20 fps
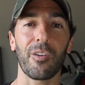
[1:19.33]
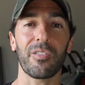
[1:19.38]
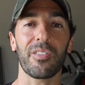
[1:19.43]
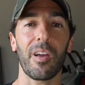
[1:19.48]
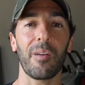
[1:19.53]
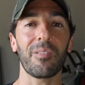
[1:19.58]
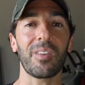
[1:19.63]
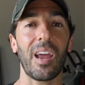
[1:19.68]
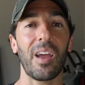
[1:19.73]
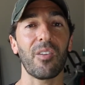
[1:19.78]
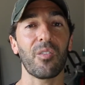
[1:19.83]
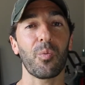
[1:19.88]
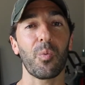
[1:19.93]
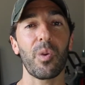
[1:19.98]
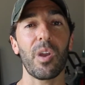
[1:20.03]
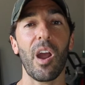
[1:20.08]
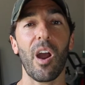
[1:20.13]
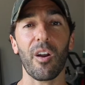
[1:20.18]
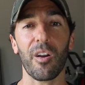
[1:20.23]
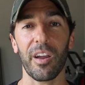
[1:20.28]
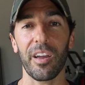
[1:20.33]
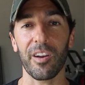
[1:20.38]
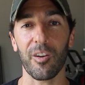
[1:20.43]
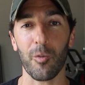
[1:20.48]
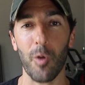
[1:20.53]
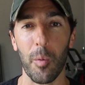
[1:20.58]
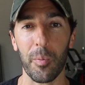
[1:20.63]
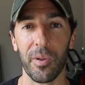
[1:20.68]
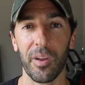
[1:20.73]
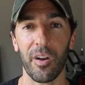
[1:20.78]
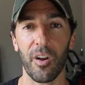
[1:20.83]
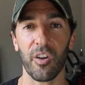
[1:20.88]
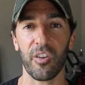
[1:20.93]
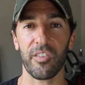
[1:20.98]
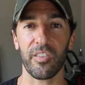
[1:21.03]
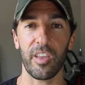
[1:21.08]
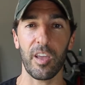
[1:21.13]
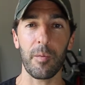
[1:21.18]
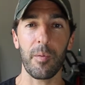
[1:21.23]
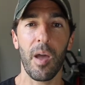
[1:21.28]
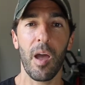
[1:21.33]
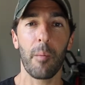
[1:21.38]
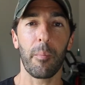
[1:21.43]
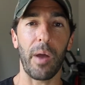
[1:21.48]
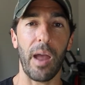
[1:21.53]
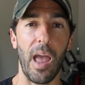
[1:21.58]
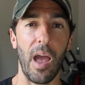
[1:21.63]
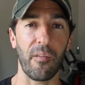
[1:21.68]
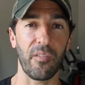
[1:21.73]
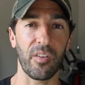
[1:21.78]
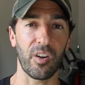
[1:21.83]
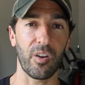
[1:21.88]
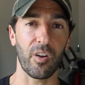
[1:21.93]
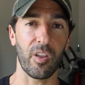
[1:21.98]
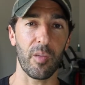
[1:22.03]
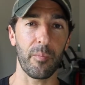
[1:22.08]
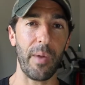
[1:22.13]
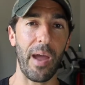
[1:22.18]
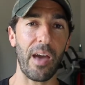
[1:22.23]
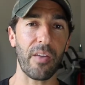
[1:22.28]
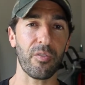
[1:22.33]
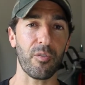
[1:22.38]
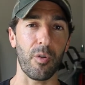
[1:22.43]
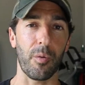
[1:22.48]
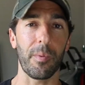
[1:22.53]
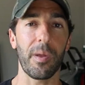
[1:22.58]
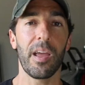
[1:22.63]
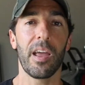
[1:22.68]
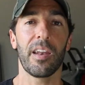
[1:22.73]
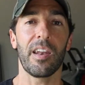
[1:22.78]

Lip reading: sometimes we are interrupted in our sleep by having to go to the bathroom.